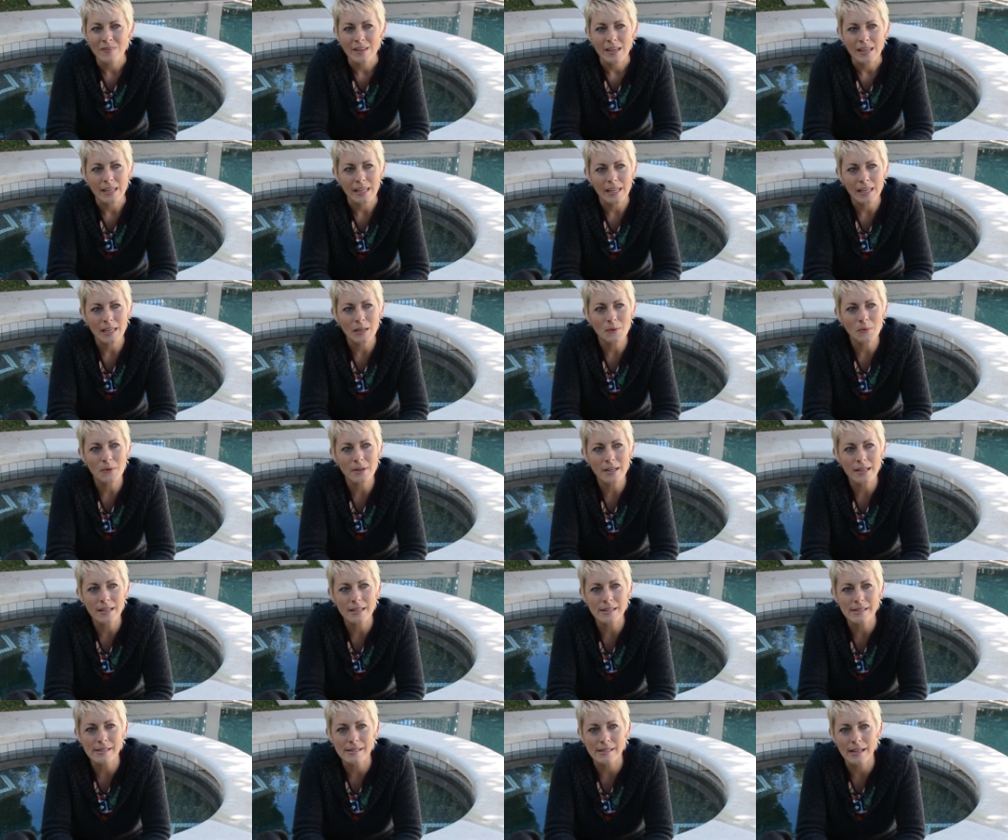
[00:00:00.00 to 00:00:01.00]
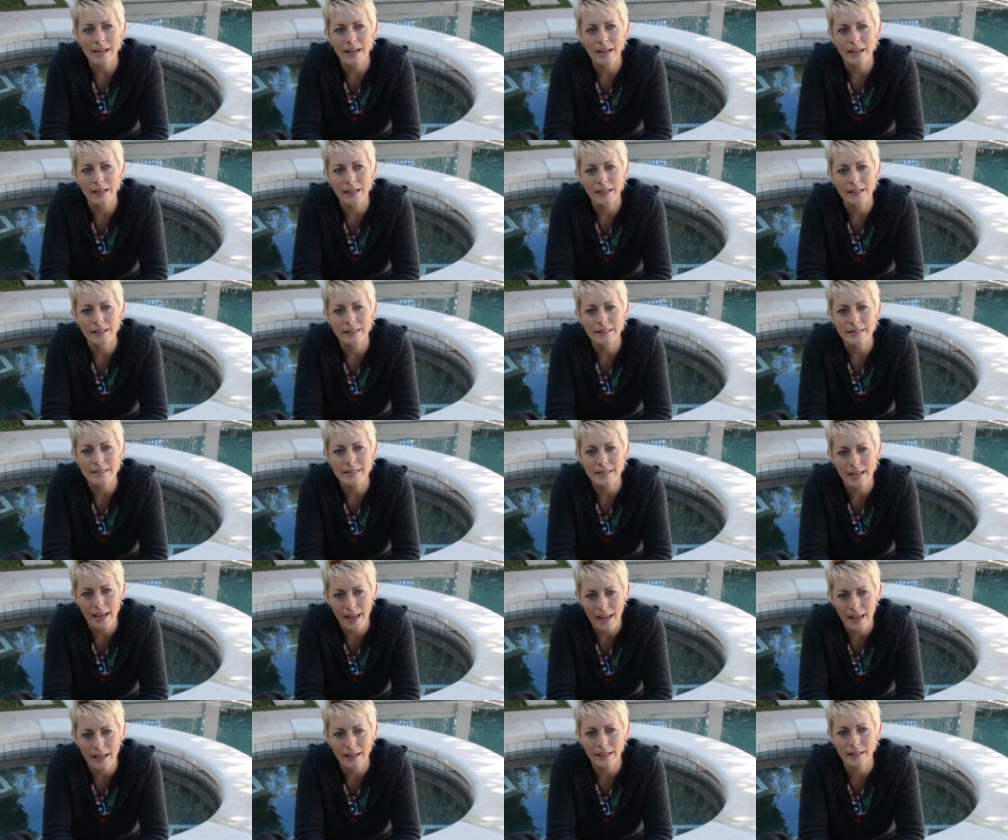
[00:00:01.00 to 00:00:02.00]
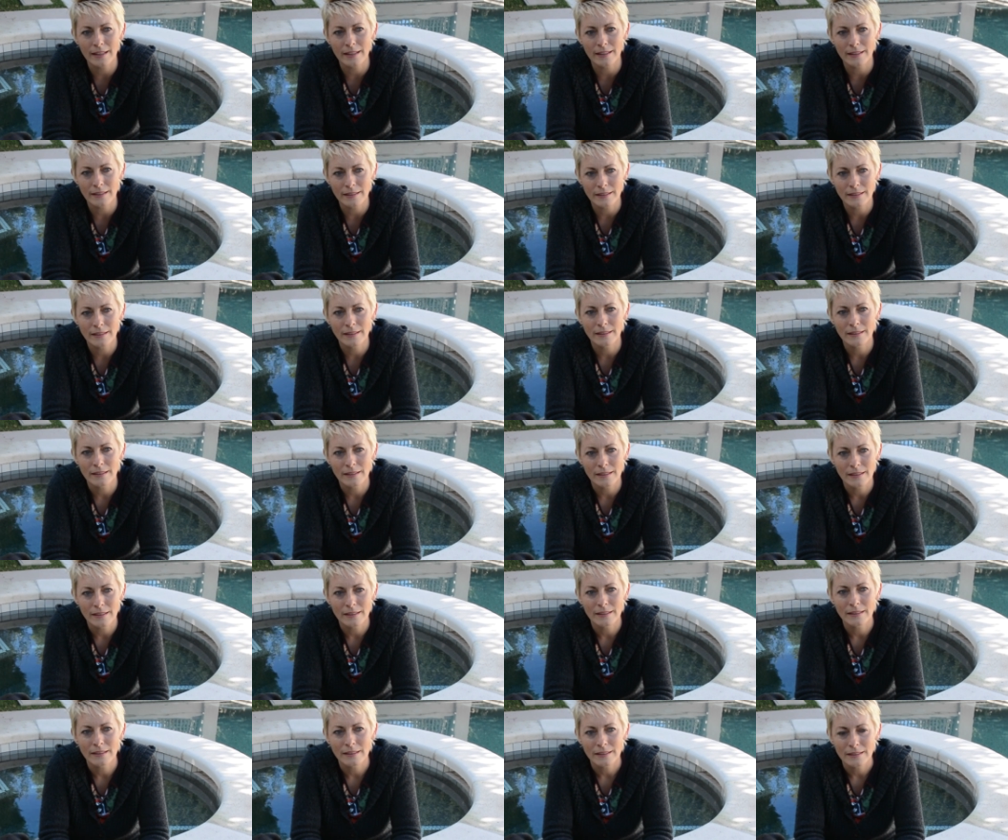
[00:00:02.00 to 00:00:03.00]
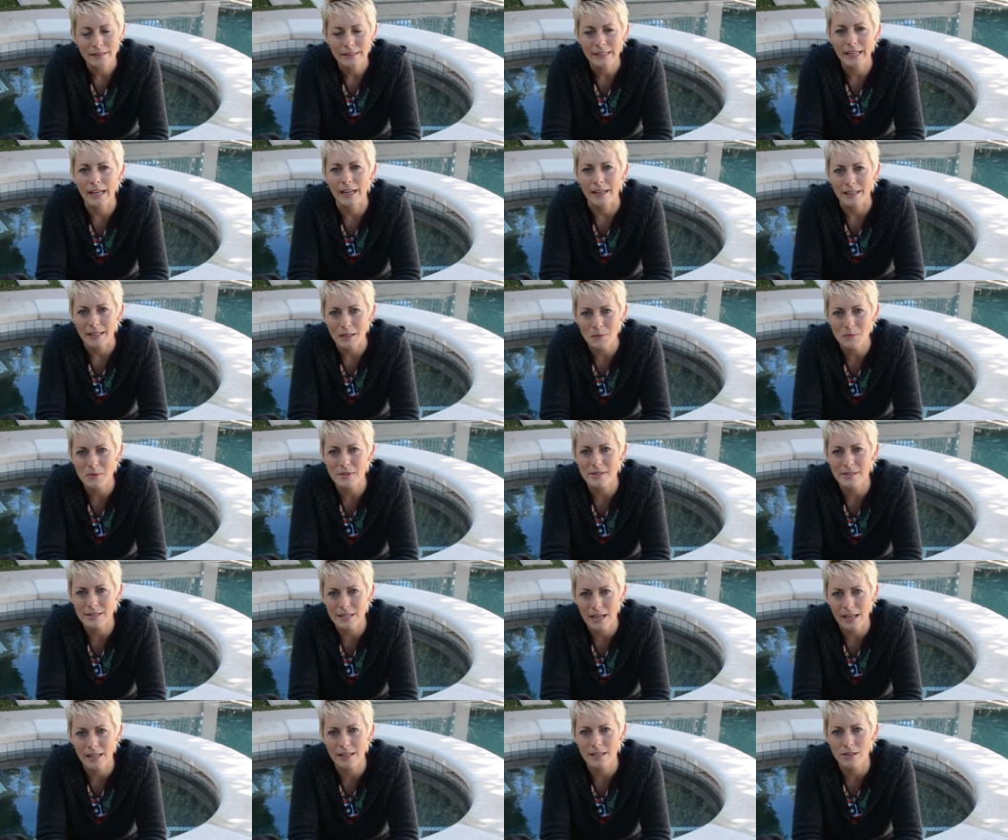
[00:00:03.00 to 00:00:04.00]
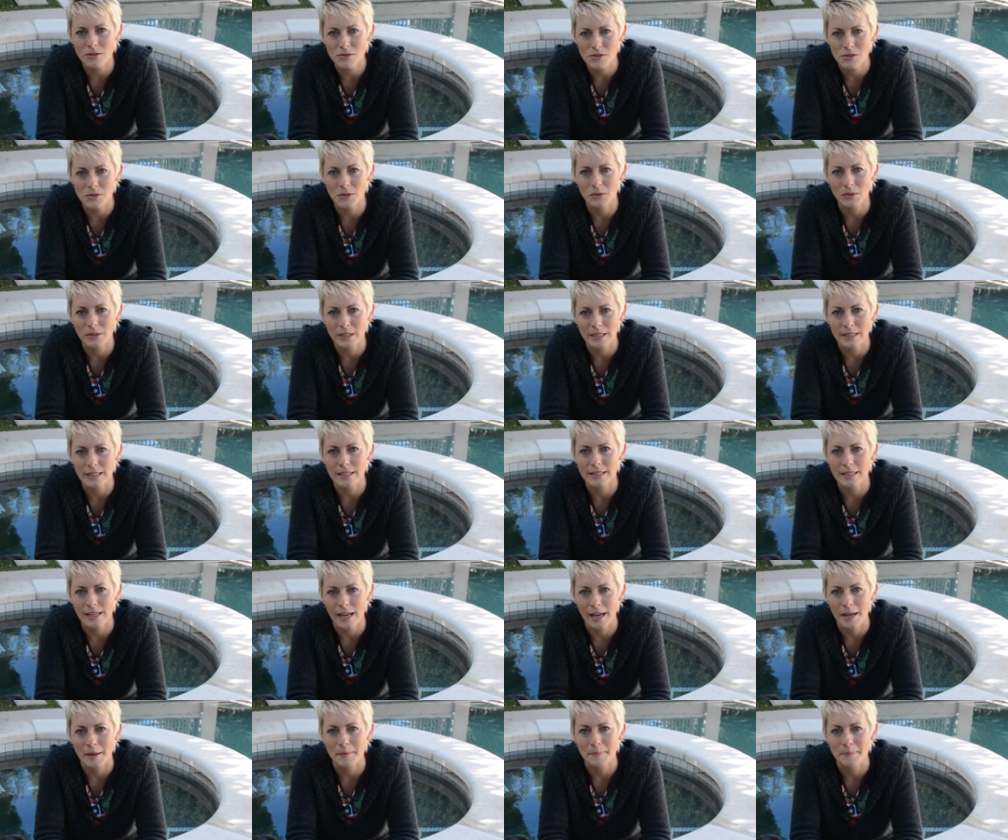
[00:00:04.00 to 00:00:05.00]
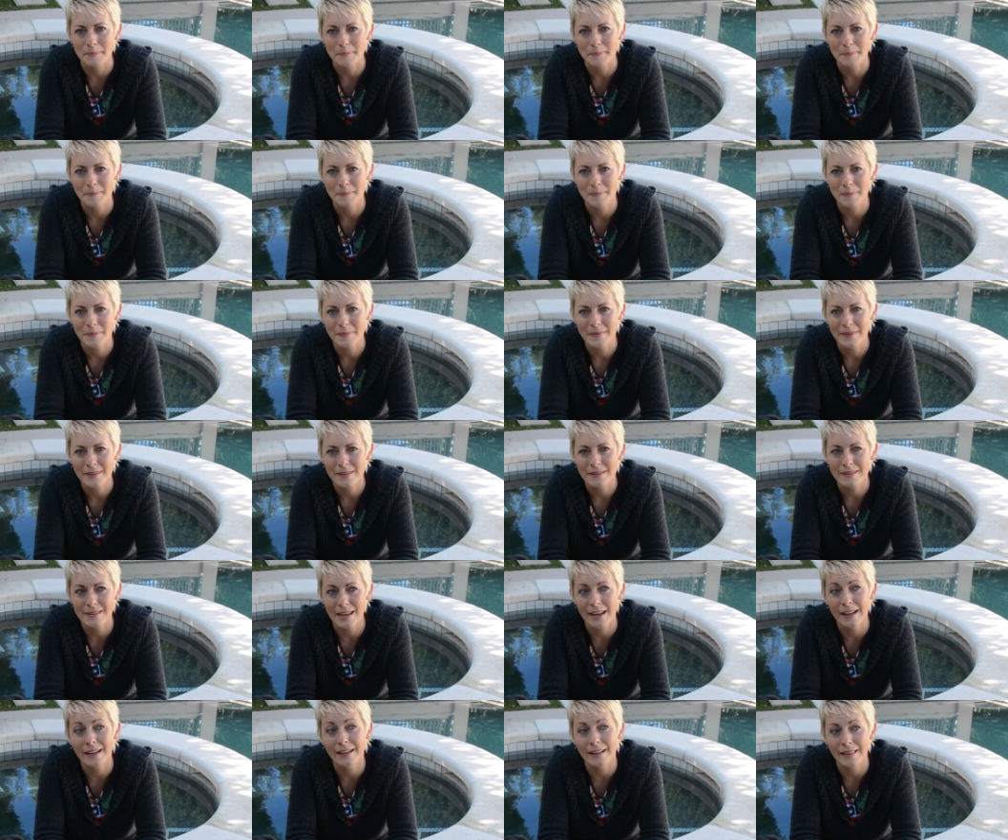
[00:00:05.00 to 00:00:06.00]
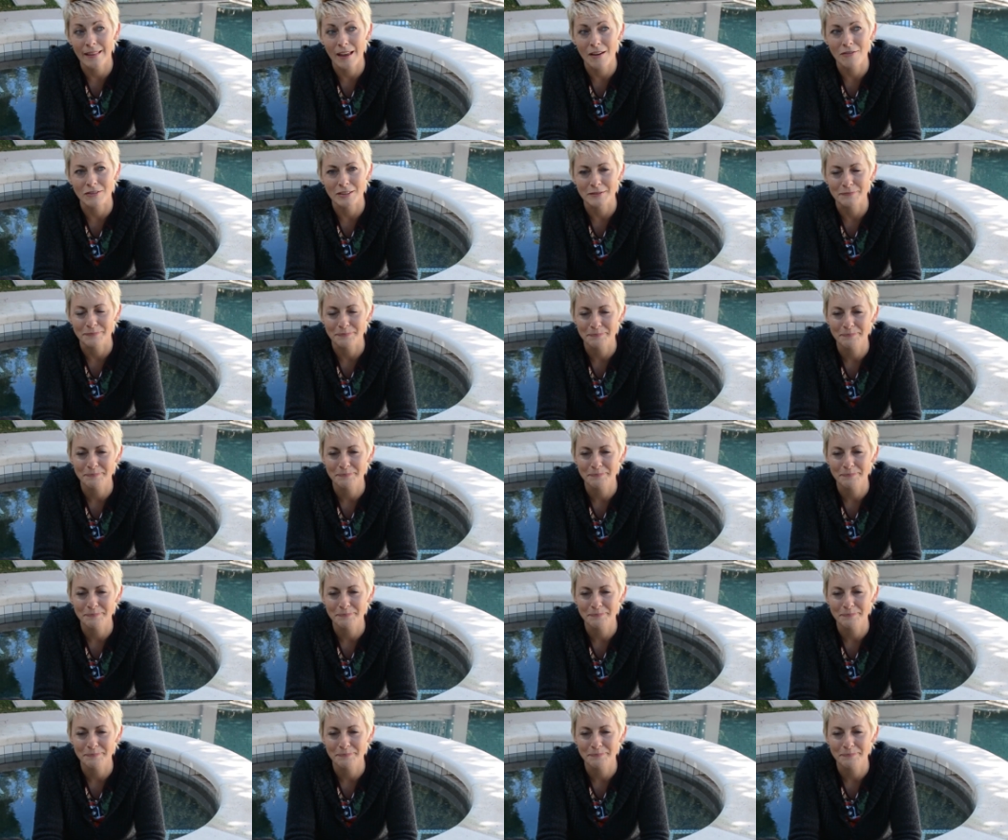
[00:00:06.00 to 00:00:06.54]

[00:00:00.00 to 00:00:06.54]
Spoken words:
He was 10. Yeah, he was 10 years old at the time. 10, 11.